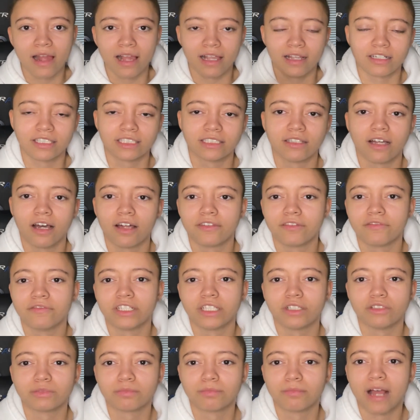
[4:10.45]
because the other
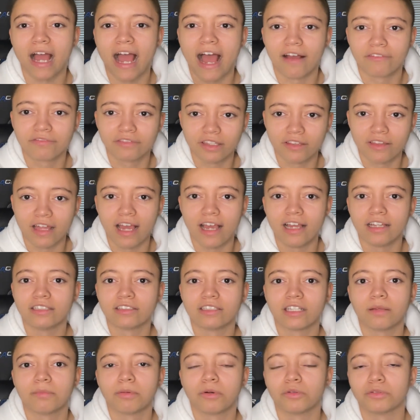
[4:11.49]
videos after that
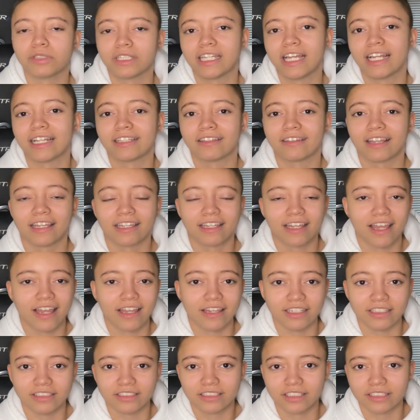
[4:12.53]
ended up only getting like
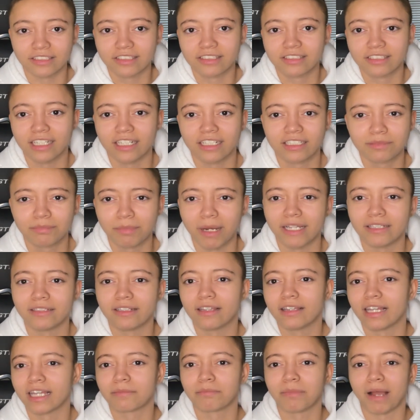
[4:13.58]
8 to 6
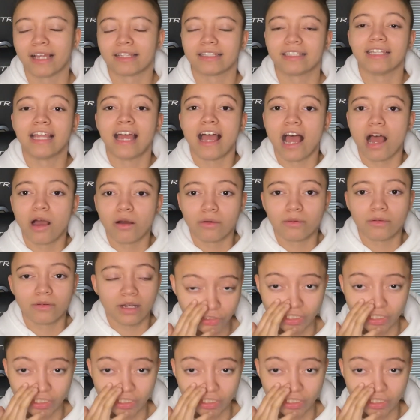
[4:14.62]
by now.